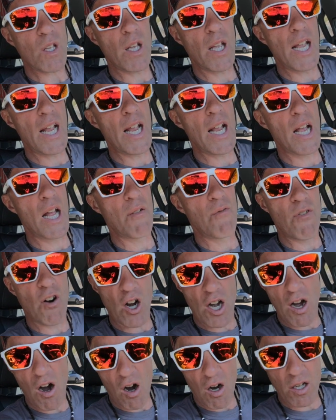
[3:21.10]
and
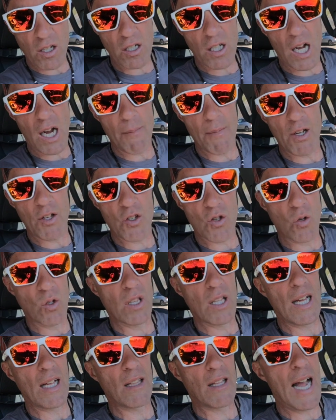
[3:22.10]
very hard climbing. So
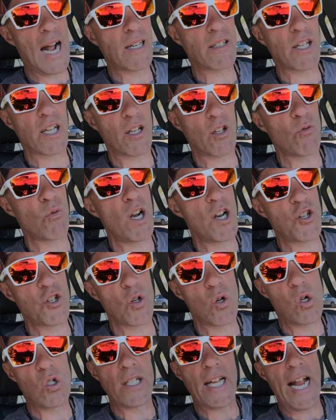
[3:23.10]
lactic
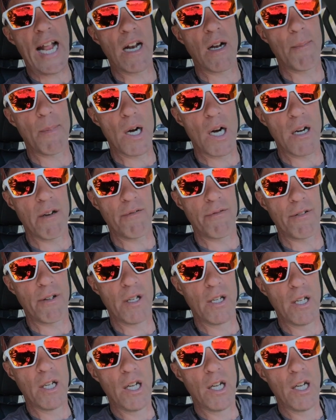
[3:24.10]
threshold and above.